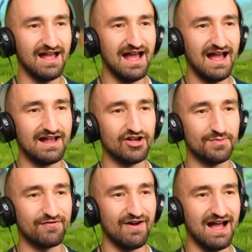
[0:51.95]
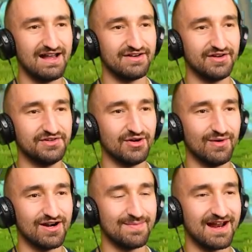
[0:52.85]
Yeah, you'll be fine, dude. Don't
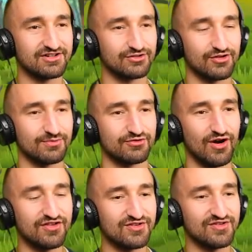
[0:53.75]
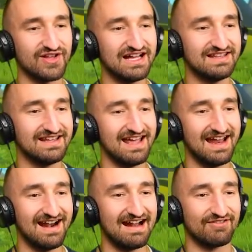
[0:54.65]
worry about it. Just throw some thrusters on
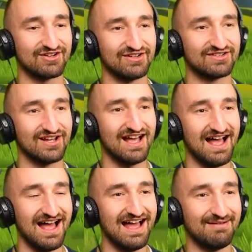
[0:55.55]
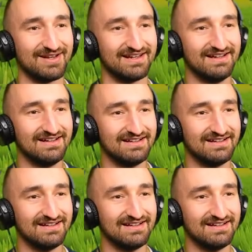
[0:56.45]
there, have a good time, and...